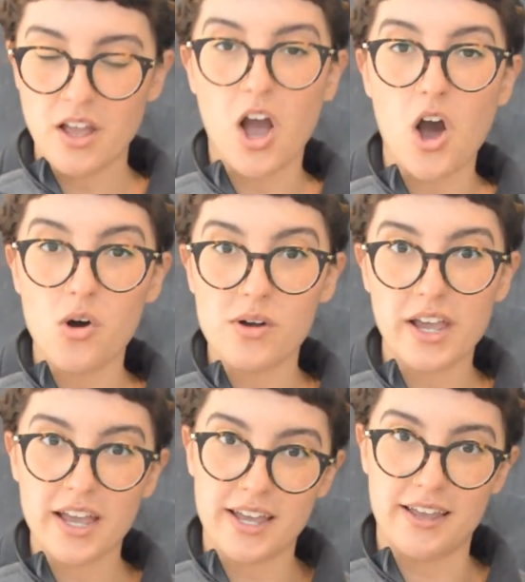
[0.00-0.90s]

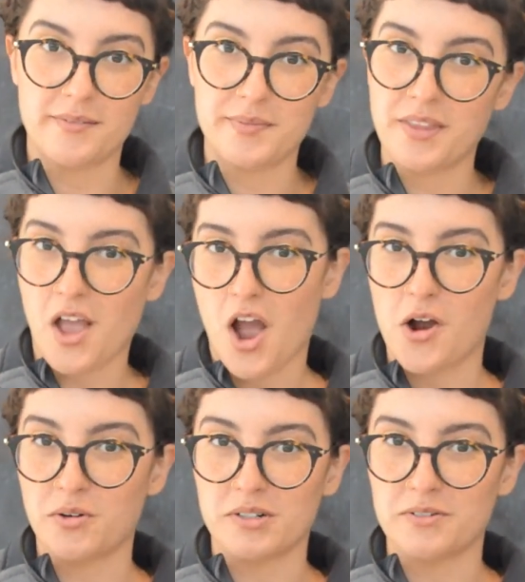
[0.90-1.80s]
Okay,
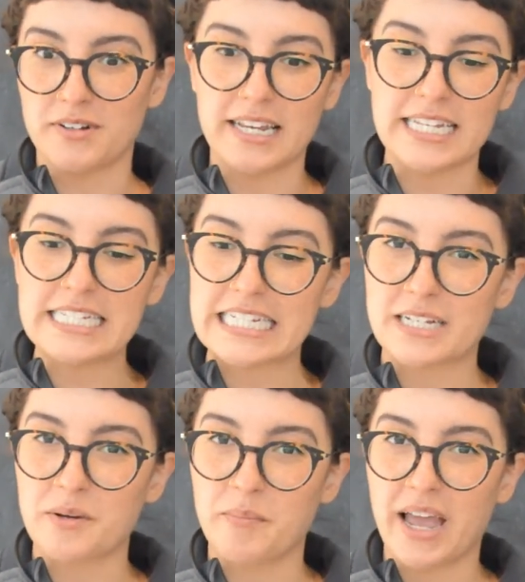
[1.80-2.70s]
are we ready to
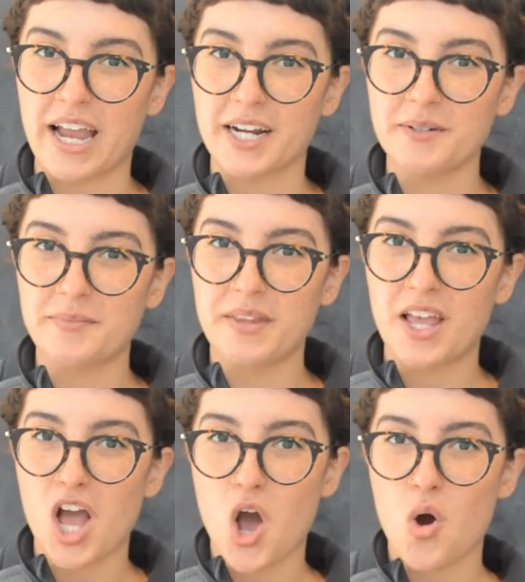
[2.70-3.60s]
compare?
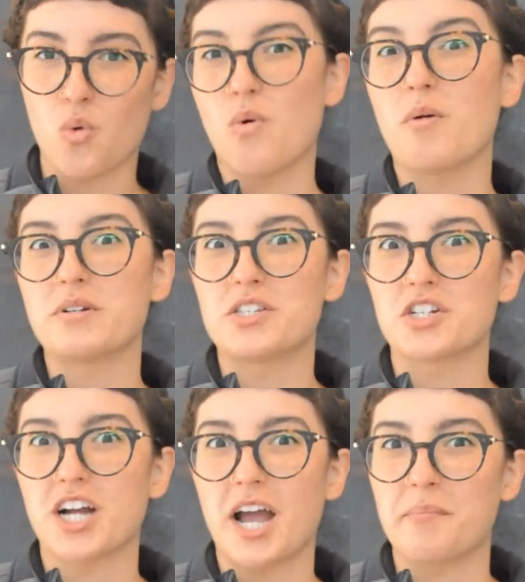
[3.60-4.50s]
What was
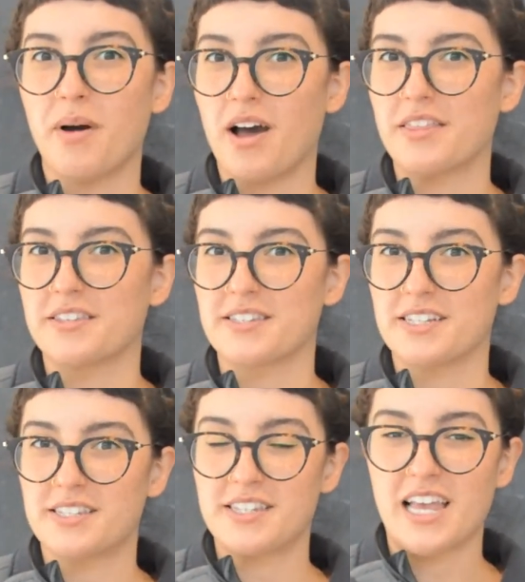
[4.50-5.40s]
your
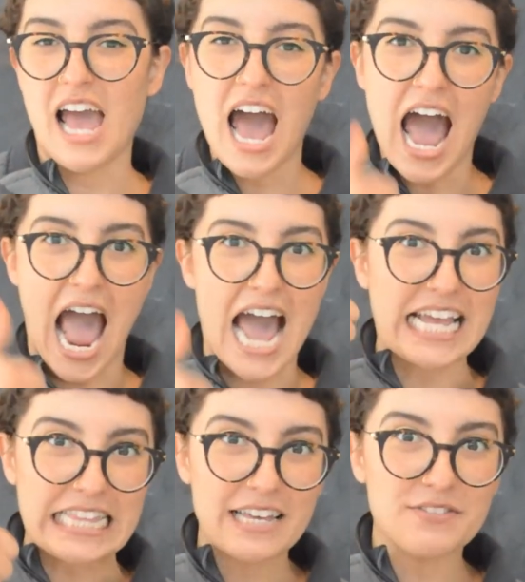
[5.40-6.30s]
hypothesis? High
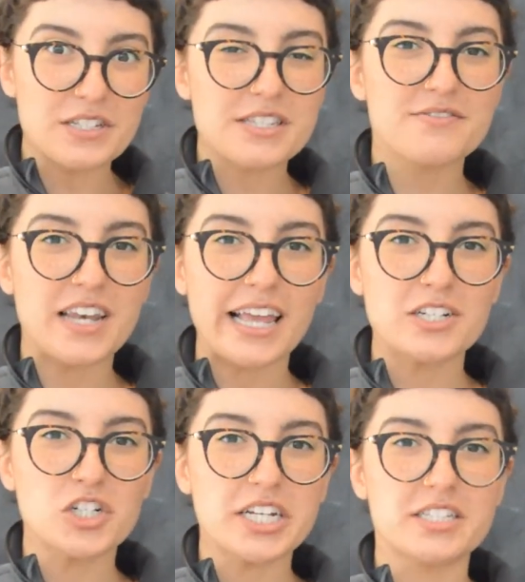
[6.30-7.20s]
levels of
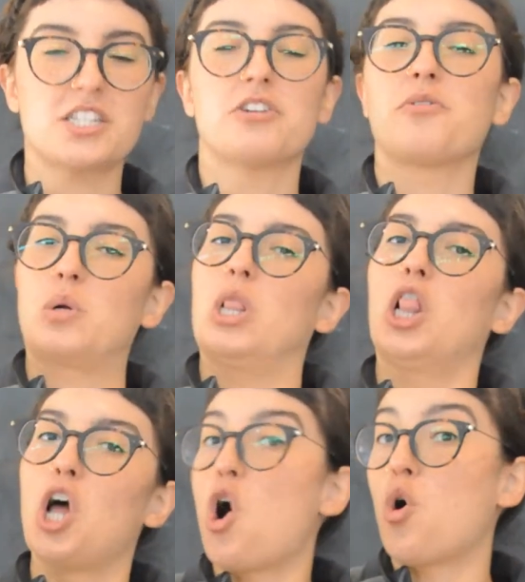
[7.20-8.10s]
nitrates or
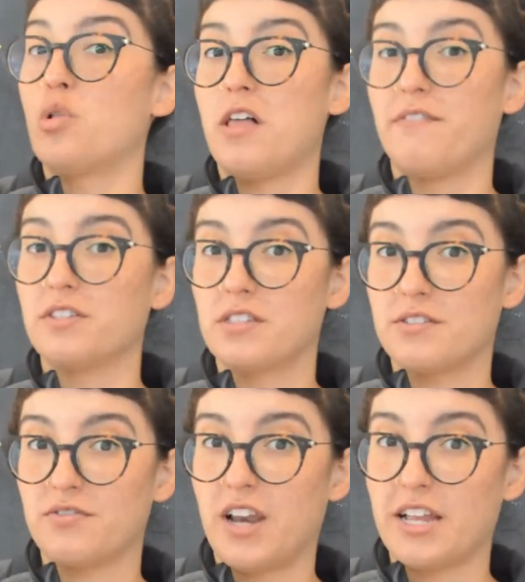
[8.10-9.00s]
low levels
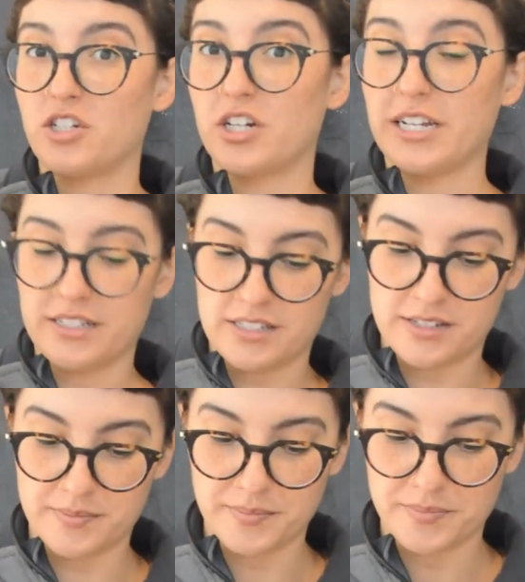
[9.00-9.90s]
of nitrates?
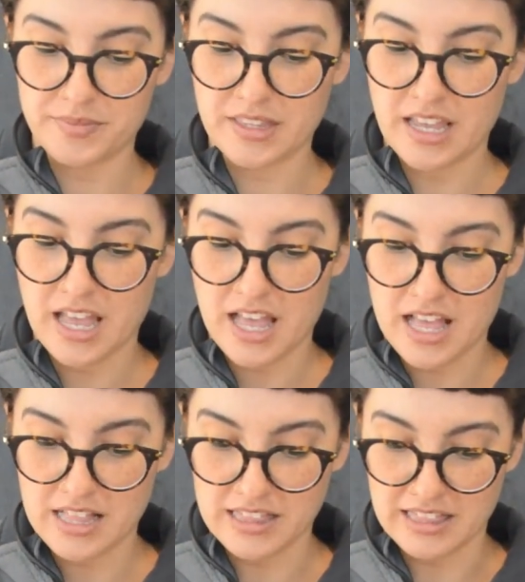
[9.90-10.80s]

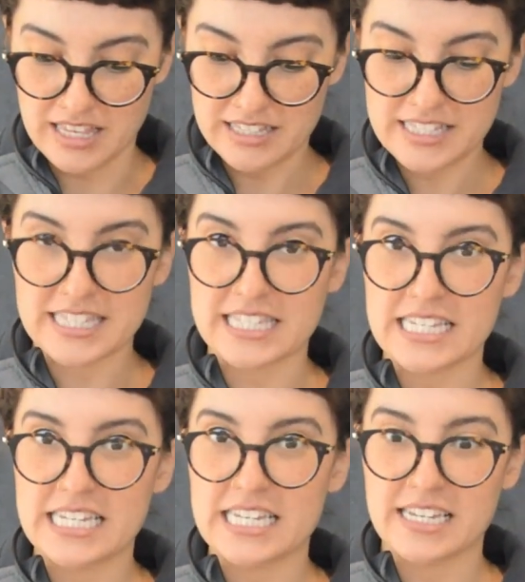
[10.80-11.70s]
Let's
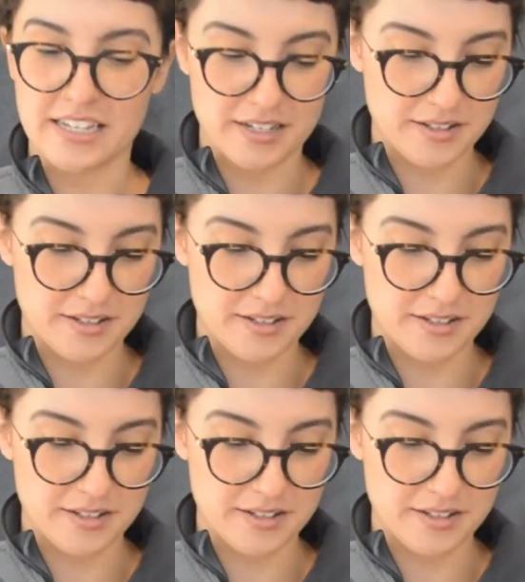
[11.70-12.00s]
see.